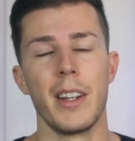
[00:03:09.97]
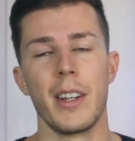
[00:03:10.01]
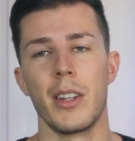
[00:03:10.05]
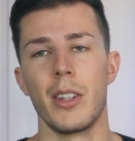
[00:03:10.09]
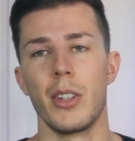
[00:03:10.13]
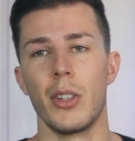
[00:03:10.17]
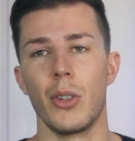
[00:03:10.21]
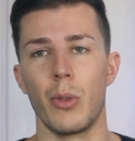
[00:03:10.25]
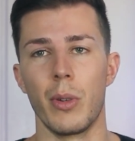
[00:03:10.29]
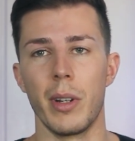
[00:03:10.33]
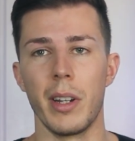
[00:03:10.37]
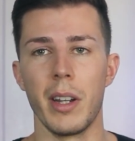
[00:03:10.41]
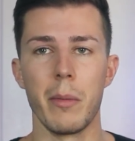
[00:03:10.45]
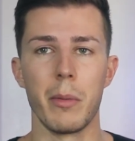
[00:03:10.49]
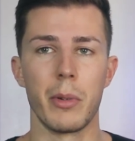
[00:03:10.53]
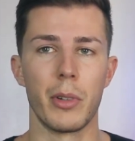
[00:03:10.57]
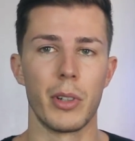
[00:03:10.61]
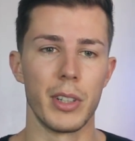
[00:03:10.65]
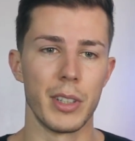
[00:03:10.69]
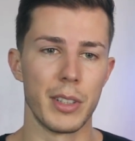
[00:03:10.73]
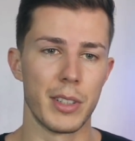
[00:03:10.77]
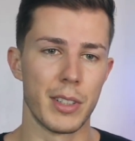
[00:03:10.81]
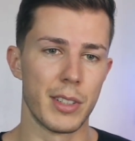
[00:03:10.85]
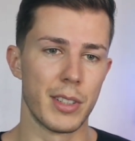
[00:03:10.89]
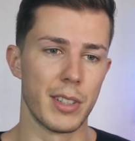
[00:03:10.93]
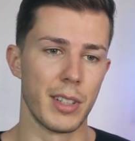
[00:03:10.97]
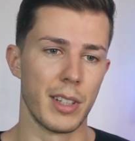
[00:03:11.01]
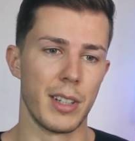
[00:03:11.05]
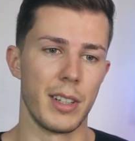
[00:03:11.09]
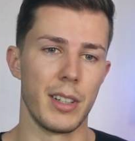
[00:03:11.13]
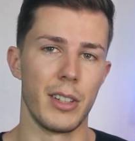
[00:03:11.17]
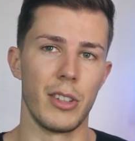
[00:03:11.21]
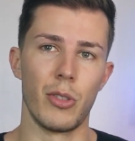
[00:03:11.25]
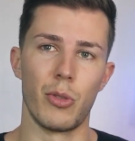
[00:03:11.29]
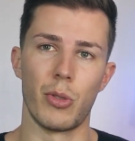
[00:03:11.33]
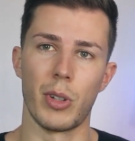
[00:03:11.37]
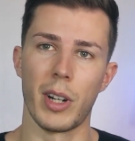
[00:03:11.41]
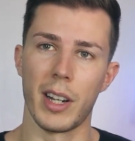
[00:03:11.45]
you know, Emirates,
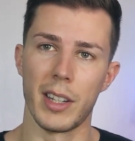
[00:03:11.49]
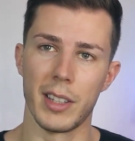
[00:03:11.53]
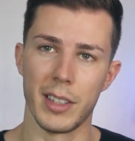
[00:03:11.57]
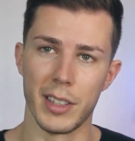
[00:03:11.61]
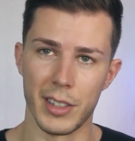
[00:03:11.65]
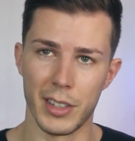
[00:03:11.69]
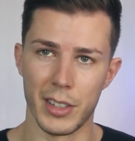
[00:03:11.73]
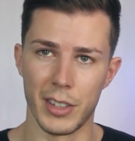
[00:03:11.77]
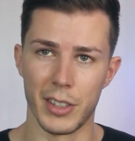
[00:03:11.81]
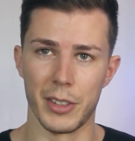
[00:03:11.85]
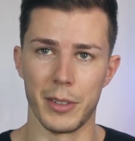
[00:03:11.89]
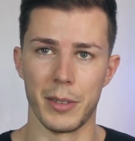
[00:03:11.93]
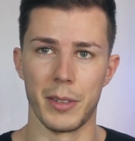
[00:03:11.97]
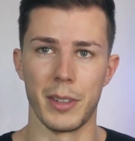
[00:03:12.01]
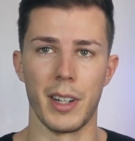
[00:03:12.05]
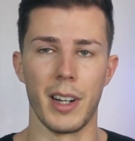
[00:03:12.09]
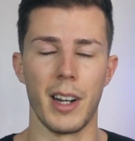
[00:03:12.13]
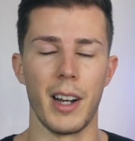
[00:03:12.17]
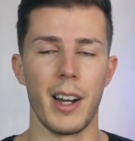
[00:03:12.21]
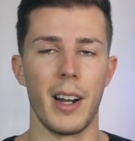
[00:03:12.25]
Ryanair,